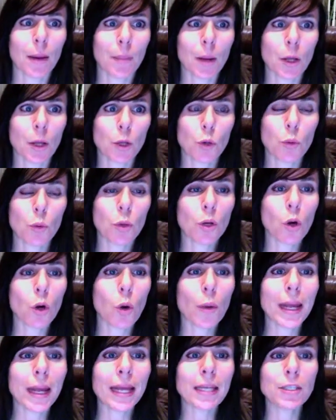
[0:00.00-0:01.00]
You will
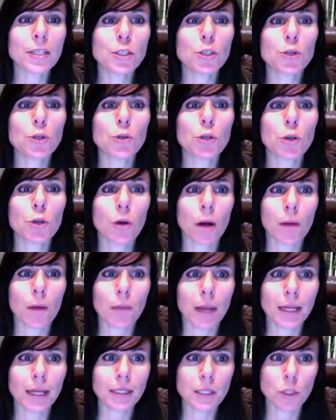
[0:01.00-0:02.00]
go into your
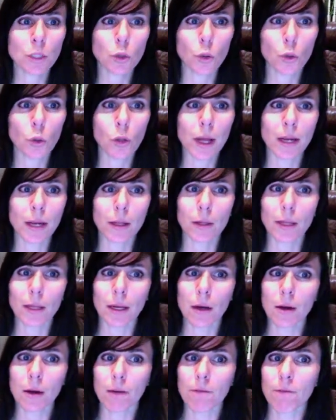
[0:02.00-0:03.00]
online school and
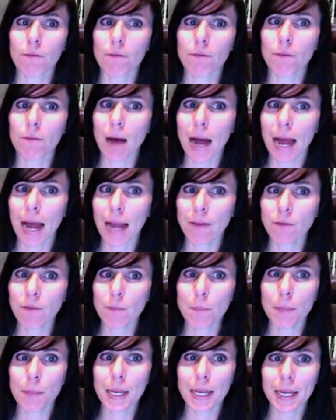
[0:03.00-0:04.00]
click on
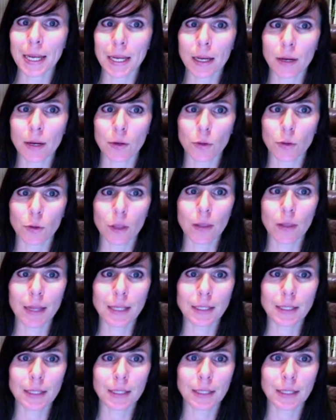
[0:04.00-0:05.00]
5B under the
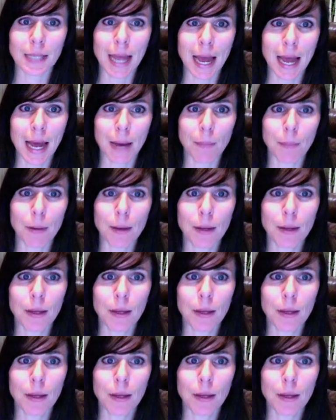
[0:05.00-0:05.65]
lesson tab.